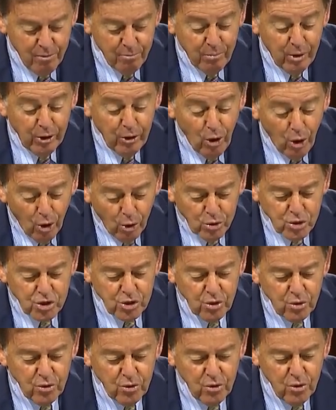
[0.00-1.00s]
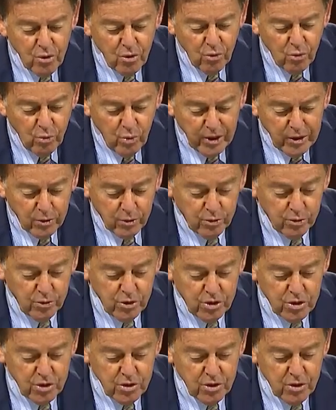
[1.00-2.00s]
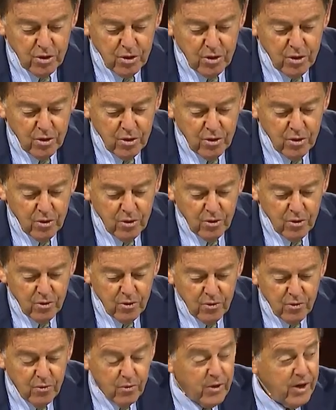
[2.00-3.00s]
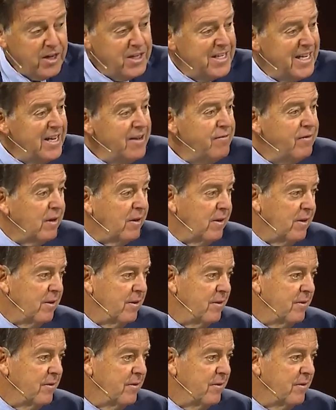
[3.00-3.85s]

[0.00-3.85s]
but also wills what is evil.